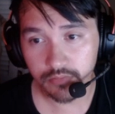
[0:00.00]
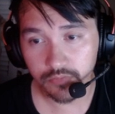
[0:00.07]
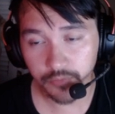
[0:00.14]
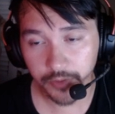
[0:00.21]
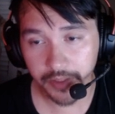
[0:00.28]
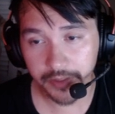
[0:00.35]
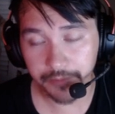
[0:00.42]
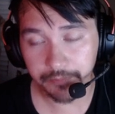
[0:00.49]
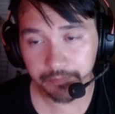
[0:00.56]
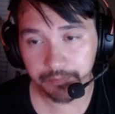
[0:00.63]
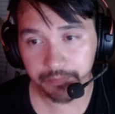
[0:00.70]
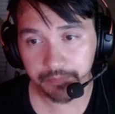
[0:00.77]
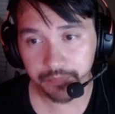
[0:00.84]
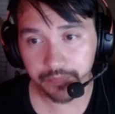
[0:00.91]
right,
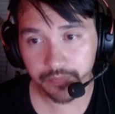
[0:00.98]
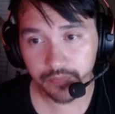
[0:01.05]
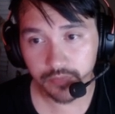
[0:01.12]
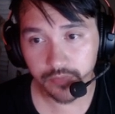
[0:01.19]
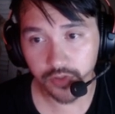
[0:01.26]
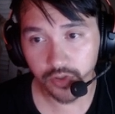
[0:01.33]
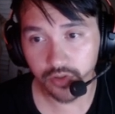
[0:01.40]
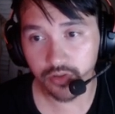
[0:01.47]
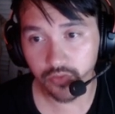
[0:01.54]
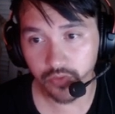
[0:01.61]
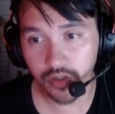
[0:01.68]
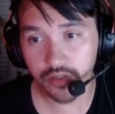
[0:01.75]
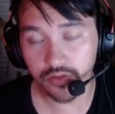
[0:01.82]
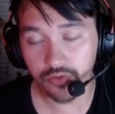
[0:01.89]
you're going to
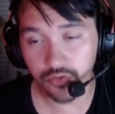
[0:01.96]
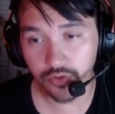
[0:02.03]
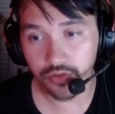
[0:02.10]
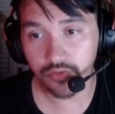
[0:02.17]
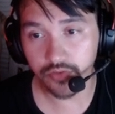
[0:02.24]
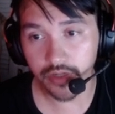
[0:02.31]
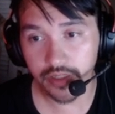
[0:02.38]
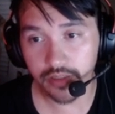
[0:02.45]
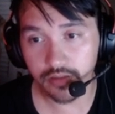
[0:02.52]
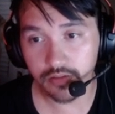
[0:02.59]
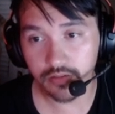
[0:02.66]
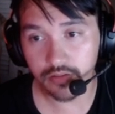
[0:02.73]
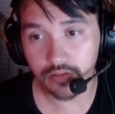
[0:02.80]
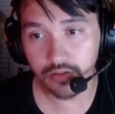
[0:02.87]
run crit rate
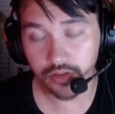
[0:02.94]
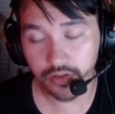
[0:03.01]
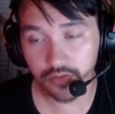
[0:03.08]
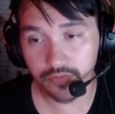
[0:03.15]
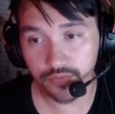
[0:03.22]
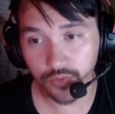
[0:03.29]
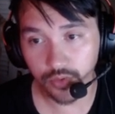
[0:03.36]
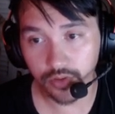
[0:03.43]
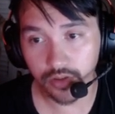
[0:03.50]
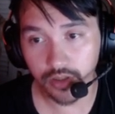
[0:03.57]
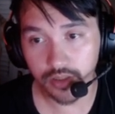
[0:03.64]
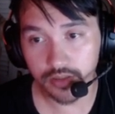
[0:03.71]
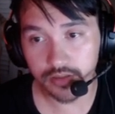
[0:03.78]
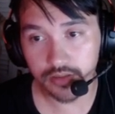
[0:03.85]
on your 4
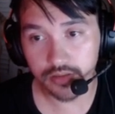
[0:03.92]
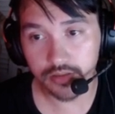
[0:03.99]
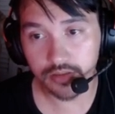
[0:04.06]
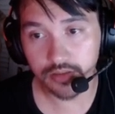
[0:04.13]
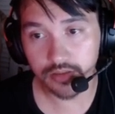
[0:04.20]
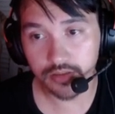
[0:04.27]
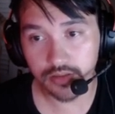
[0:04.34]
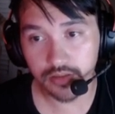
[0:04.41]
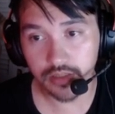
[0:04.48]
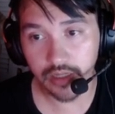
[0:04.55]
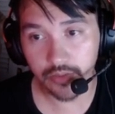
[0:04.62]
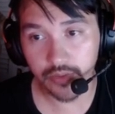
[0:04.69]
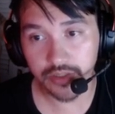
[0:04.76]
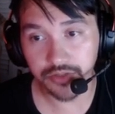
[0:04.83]
cost.
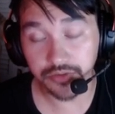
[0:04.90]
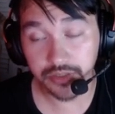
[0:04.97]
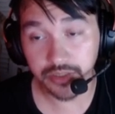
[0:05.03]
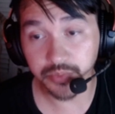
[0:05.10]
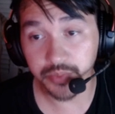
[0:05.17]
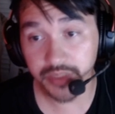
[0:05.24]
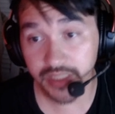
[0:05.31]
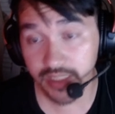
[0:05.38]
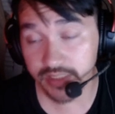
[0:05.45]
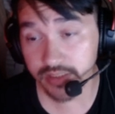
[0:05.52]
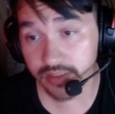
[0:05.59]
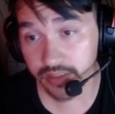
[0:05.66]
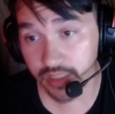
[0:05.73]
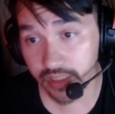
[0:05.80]
That way your
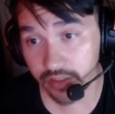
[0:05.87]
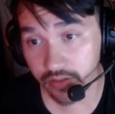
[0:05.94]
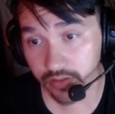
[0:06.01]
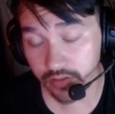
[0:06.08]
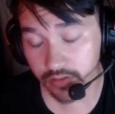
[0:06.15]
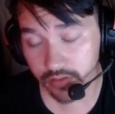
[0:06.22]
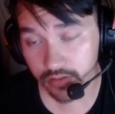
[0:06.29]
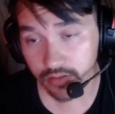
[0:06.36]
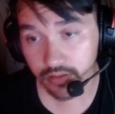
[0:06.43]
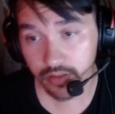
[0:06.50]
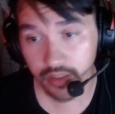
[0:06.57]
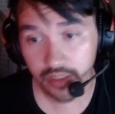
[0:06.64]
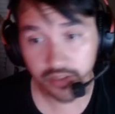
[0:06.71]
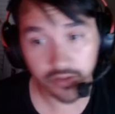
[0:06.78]
DPS is higher
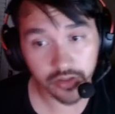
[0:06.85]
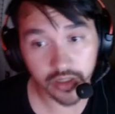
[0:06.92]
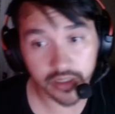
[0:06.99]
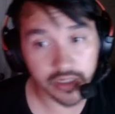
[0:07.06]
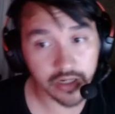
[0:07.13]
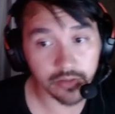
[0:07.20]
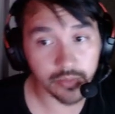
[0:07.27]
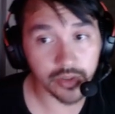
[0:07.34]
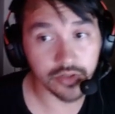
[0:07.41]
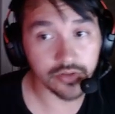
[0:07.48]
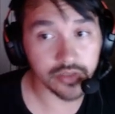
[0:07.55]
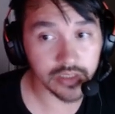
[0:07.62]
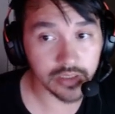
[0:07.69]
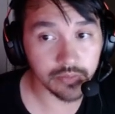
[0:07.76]
and you're not caring about
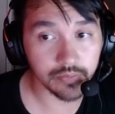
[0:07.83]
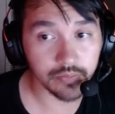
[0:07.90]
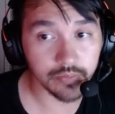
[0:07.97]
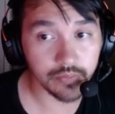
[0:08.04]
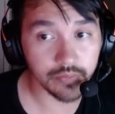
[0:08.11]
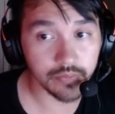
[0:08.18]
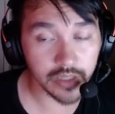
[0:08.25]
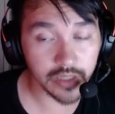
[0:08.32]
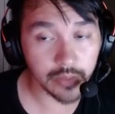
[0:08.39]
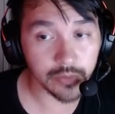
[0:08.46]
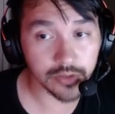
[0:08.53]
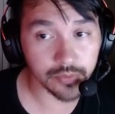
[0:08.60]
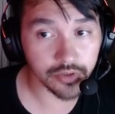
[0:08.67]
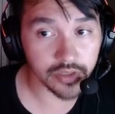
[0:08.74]
your deep
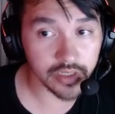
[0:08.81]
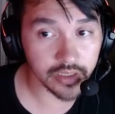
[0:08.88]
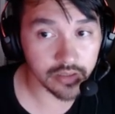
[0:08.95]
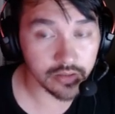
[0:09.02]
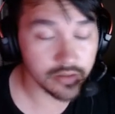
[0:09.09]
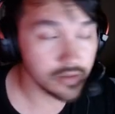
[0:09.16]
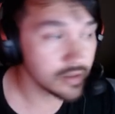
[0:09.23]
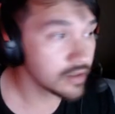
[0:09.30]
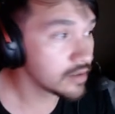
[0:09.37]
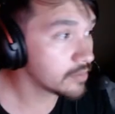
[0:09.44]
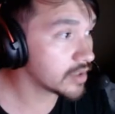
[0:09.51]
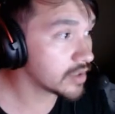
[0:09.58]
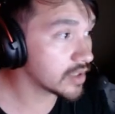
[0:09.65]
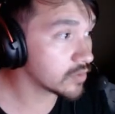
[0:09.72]
damage per hit.
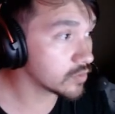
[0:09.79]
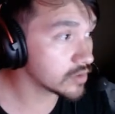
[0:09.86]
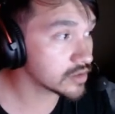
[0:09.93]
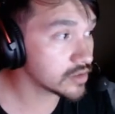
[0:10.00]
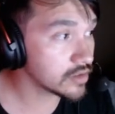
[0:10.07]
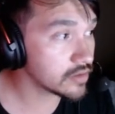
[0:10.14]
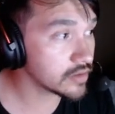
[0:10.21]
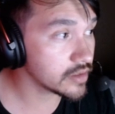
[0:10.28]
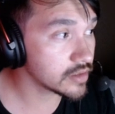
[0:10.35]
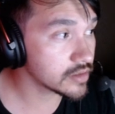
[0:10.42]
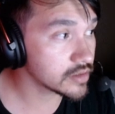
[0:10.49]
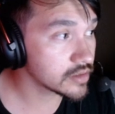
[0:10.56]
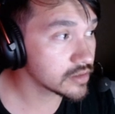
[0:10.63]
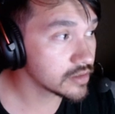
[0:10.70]
But I was
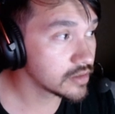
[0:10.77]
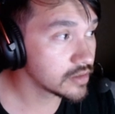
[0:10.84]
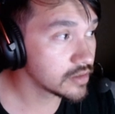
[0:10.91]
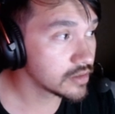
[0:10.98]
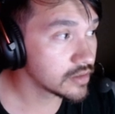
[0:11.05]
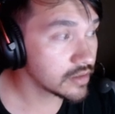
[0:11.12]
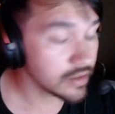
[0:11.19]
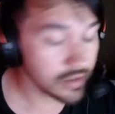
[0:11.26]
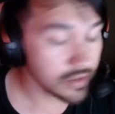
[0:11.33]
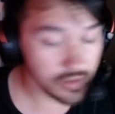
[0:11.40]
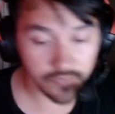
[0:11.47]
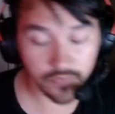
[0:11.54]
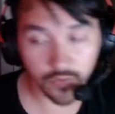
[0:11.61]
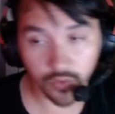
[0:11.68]
curious,
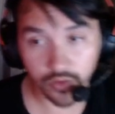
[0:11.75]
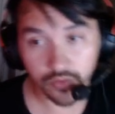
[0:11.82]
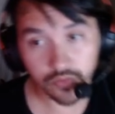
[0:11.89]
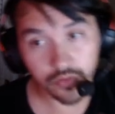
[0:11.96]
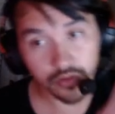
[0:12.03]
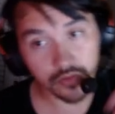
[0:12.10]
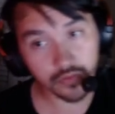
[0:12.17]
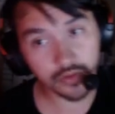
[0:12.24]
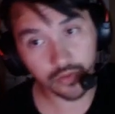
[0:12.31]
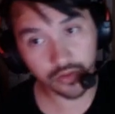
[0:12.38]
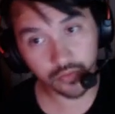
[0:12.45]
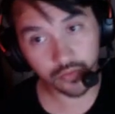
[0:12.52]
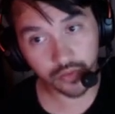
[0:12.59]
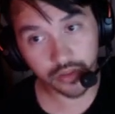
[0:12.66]
if
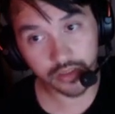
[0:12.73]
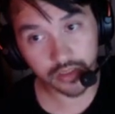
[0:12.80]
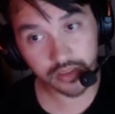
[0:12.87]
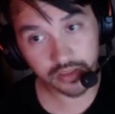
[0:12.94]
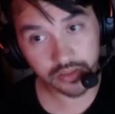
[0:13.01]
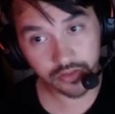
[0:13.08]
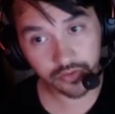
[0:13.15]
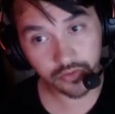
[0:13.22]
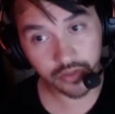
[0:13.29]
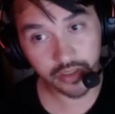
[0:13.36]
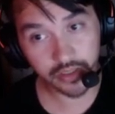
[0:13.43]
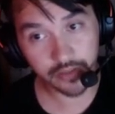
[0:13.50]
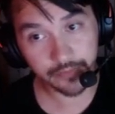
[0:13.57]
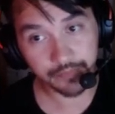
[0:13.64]
43311 doesn't crit,